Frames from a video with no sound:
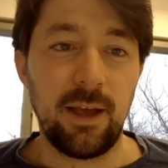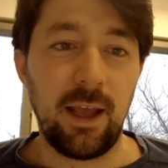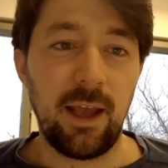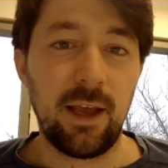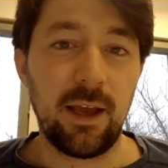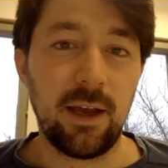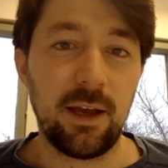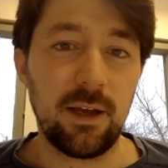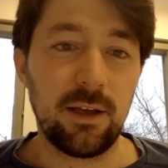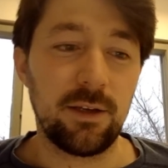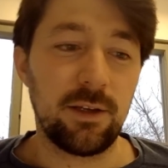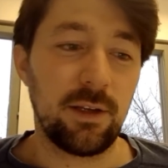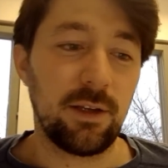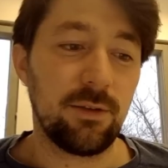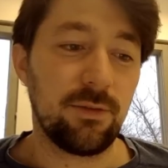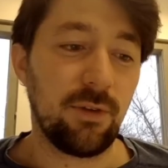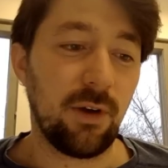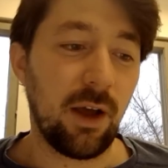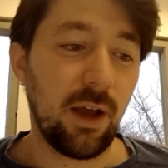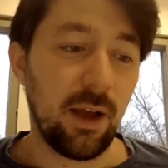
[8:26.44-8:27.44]
And
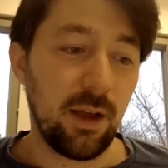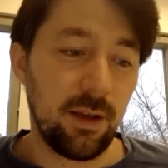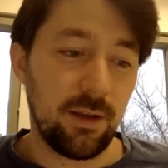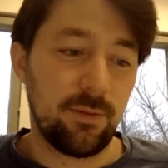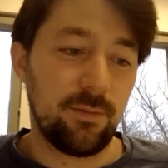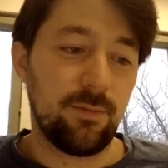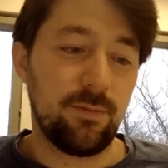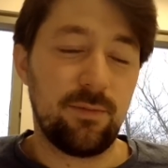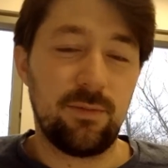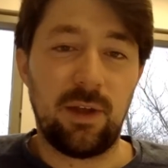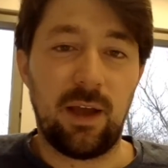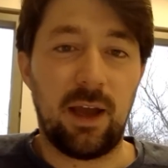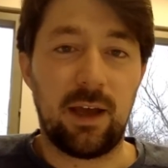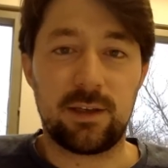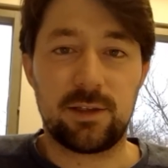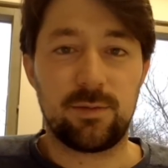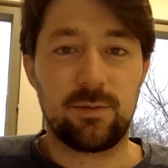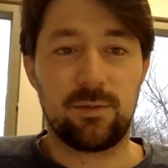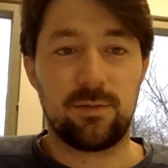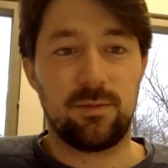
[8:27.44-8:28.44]
if I
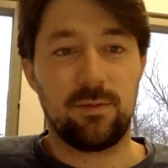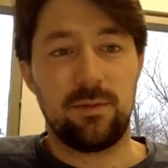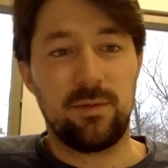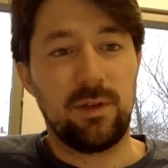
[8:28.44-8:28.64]
ask,